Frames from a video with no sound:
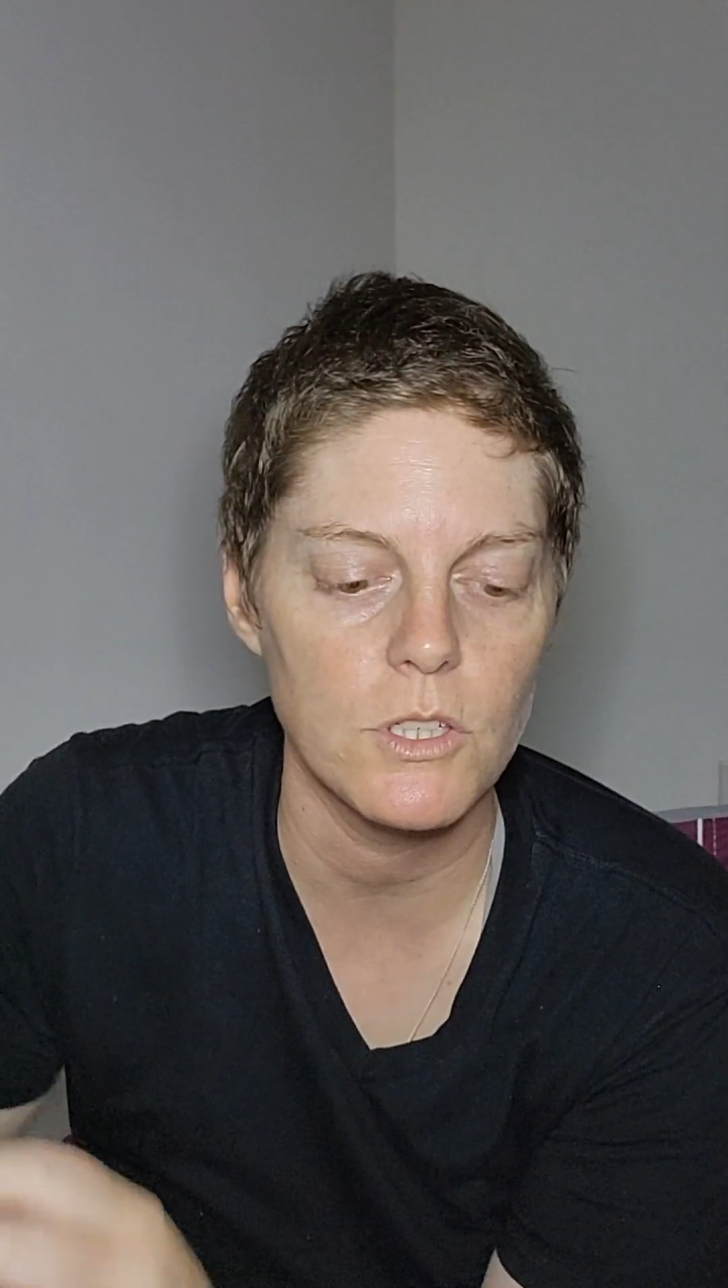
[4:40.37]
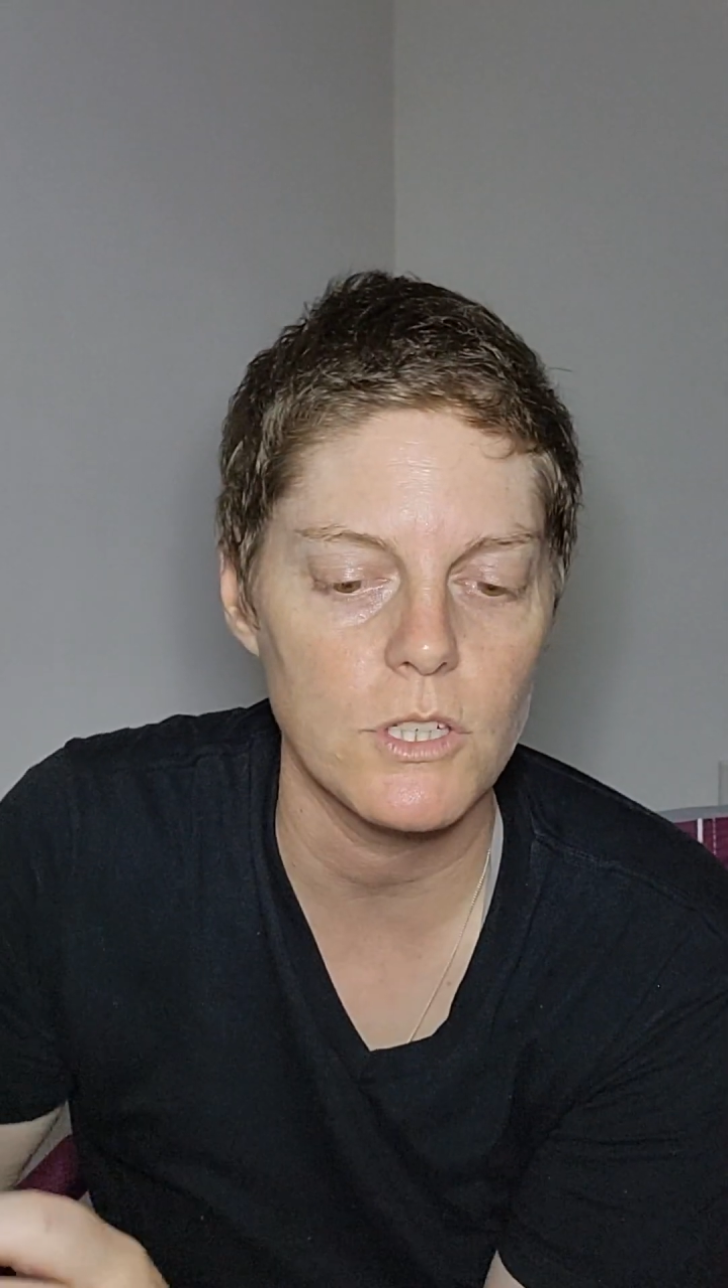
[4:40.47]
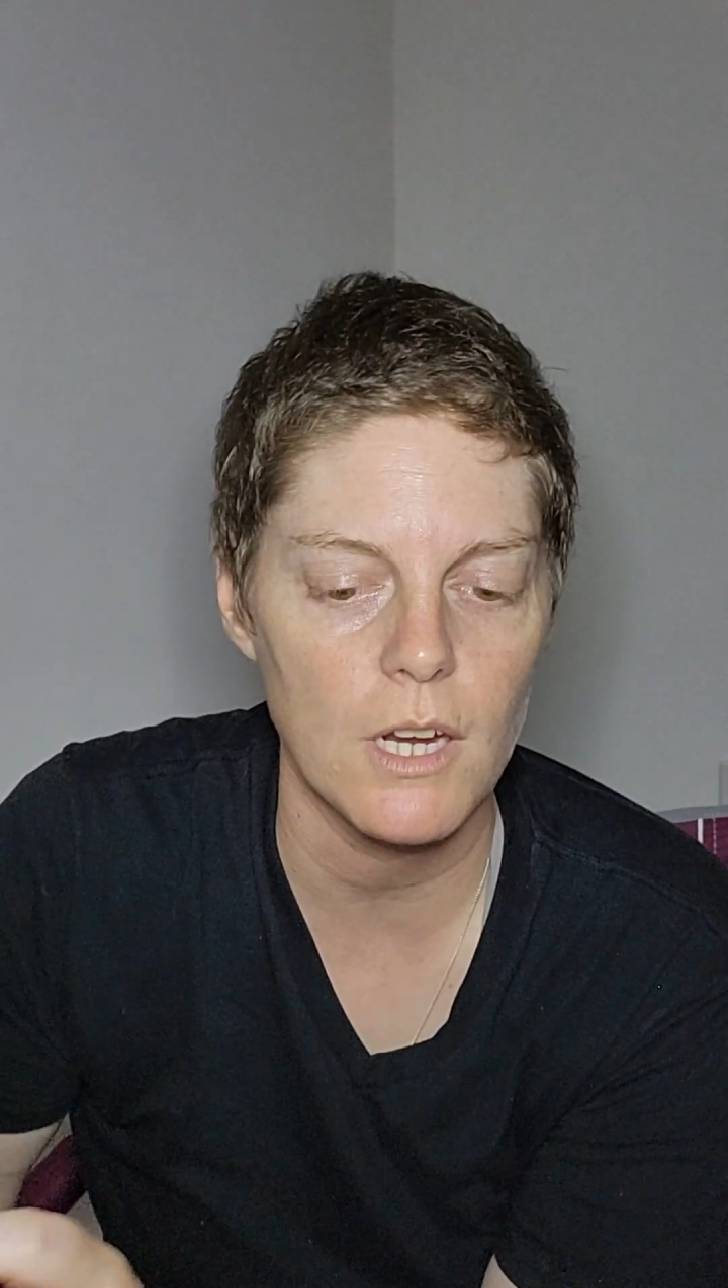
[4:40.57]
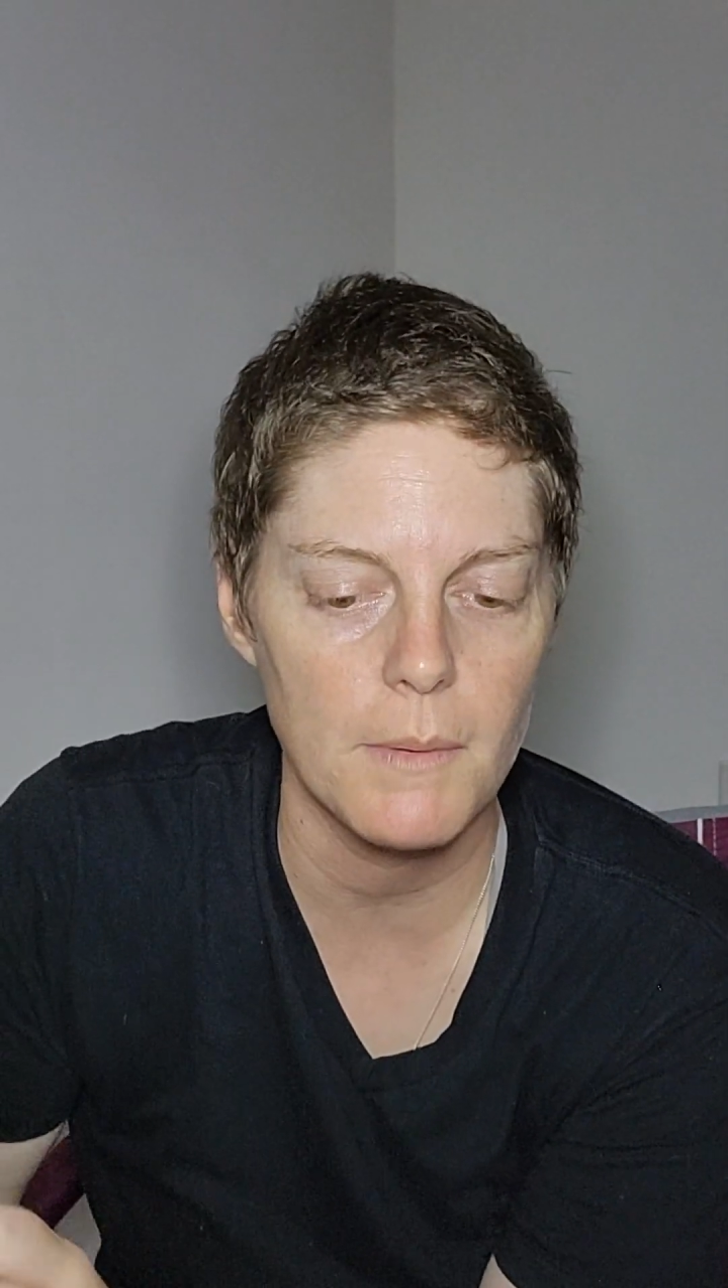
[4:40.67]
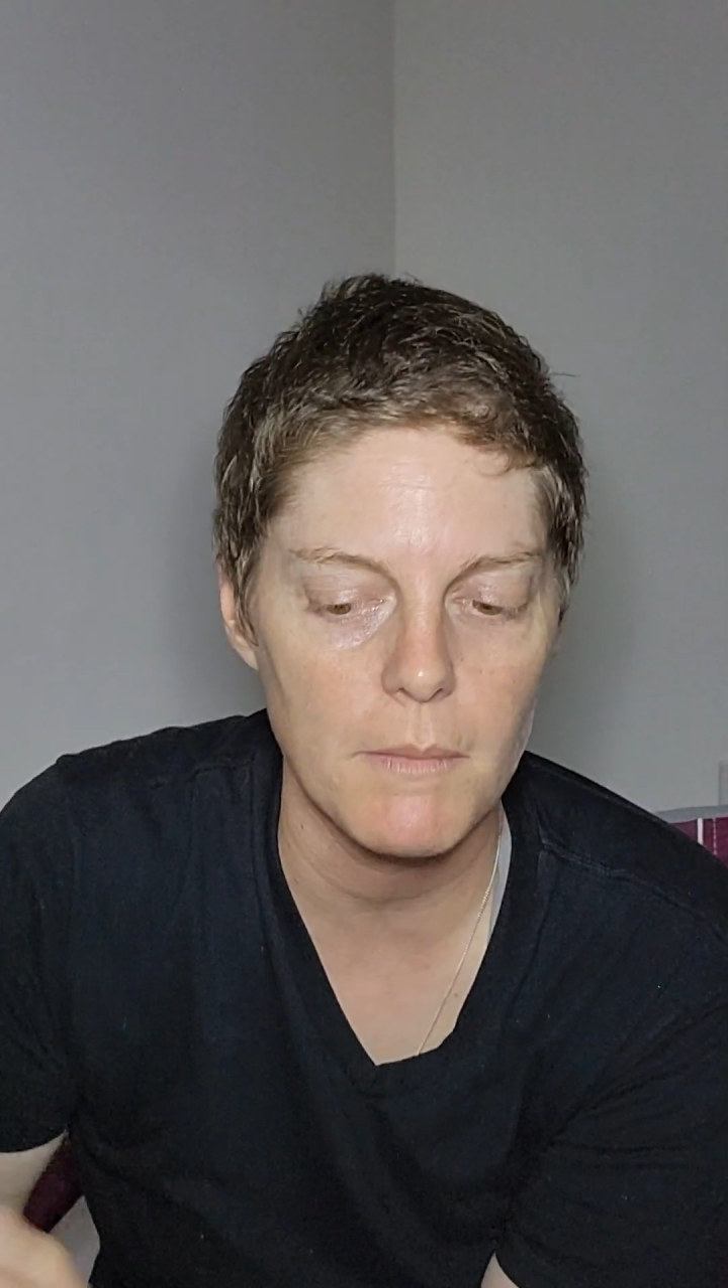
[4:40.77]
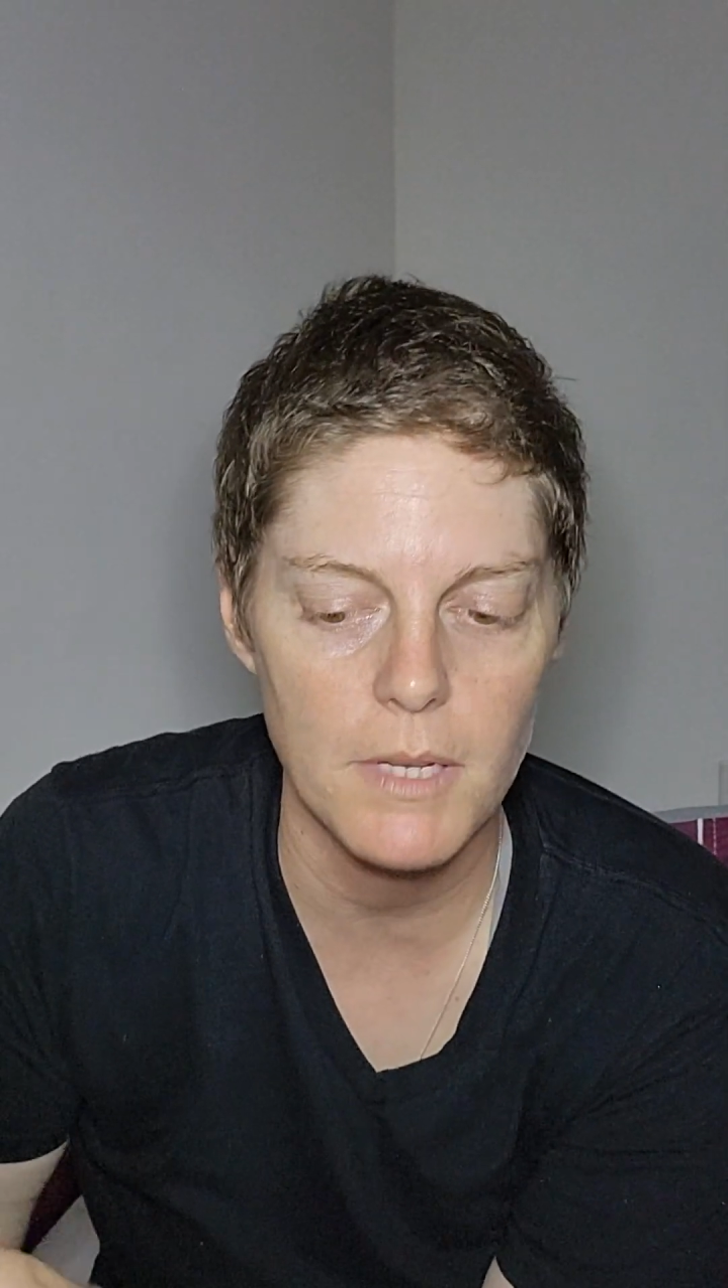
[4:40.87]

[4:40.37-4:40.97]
shy about